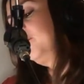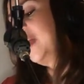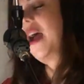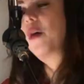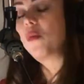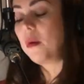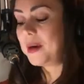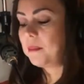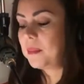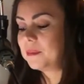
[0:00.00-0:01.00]
I warmed
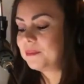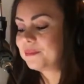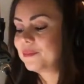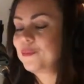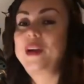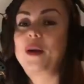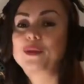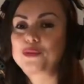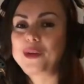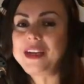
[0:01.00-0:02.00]
up when I
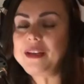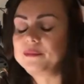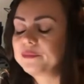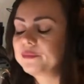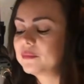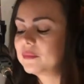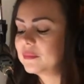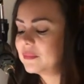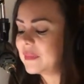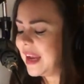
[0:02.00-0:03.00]
was ready.
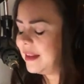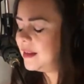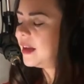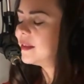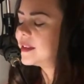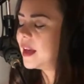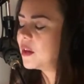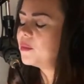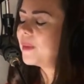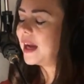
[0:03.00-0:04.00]
I did say
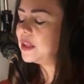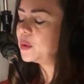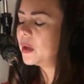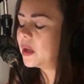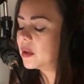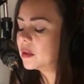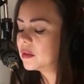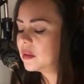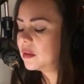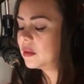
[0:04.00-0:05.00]
goodbye to her.
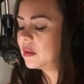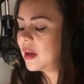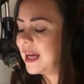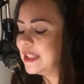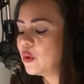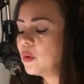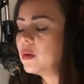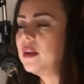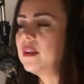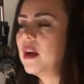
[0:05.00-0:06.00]
I told
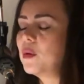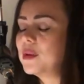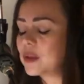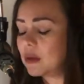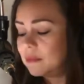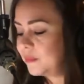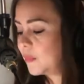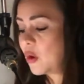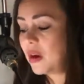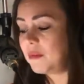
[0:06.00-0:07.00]
her that I was
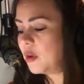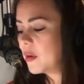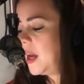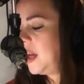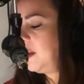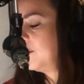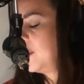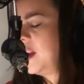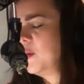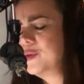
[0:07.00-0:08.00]
going to be okay
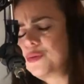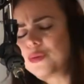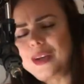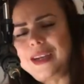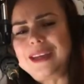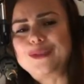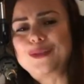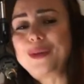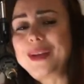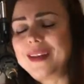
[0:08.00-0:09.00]
and I was ready
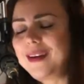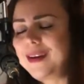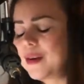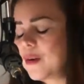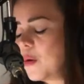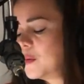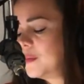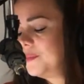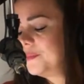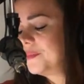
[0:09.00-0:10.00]
to let her go.
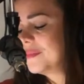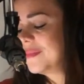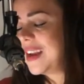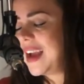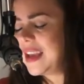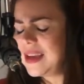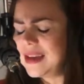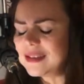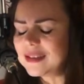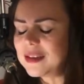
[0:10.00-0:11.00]
I
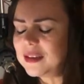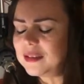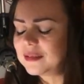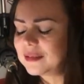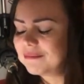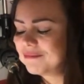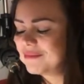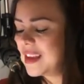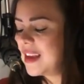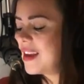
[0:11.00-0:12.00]
kissed her
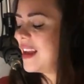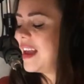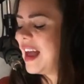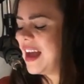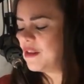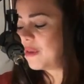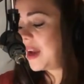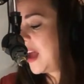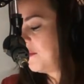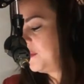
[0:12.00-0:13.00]
and
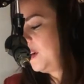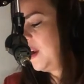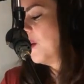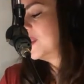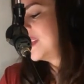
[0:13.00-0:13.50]
right after I was